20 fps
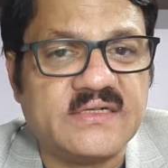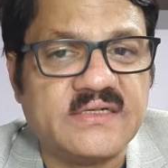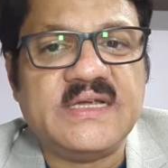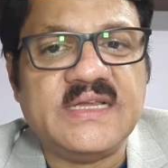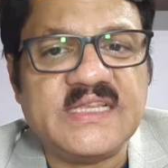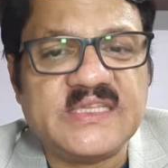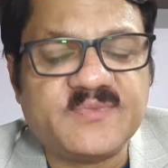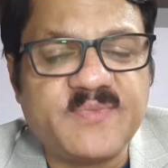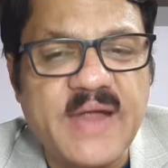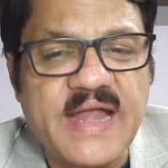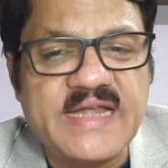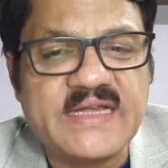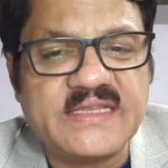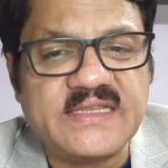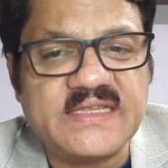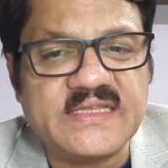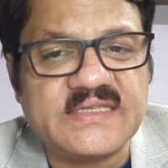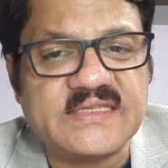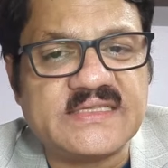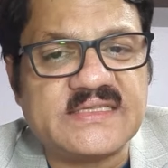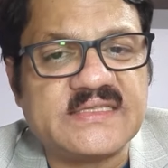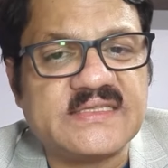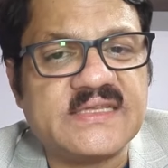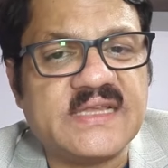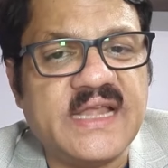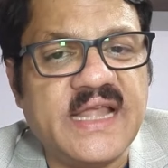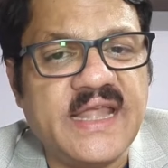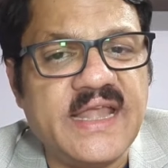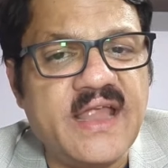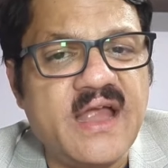Despite this,
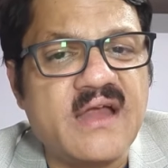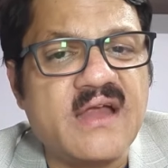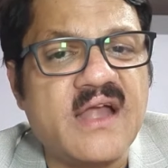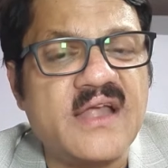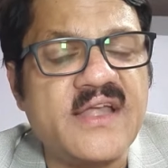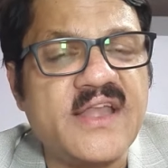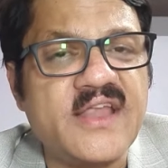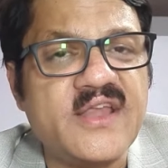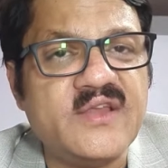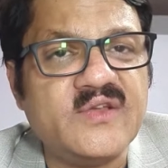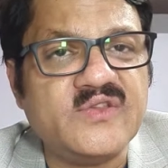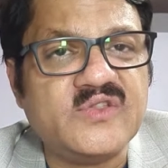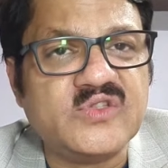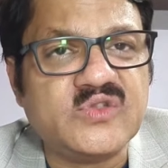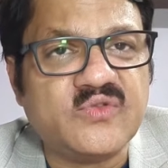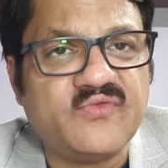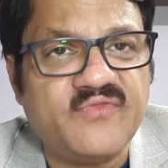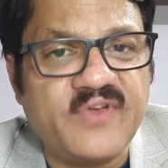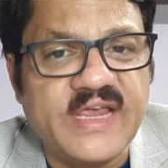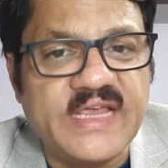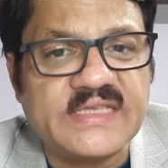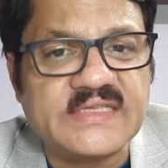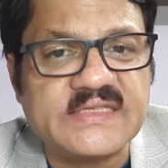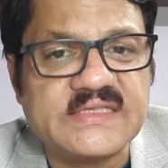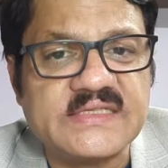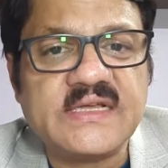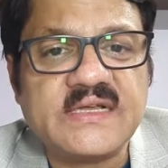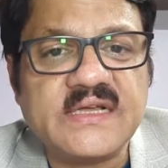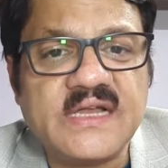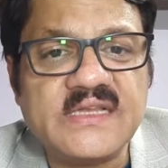India continues to face
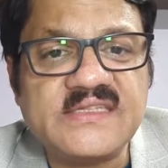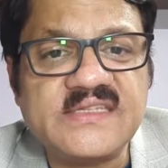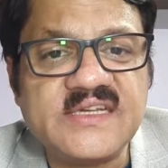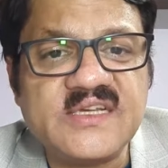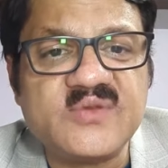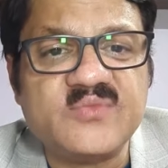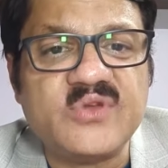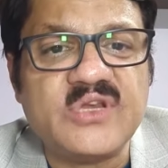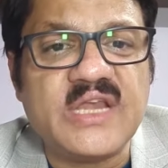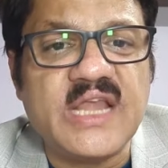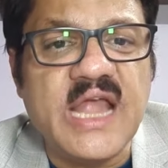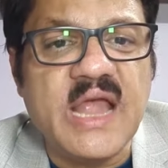considerable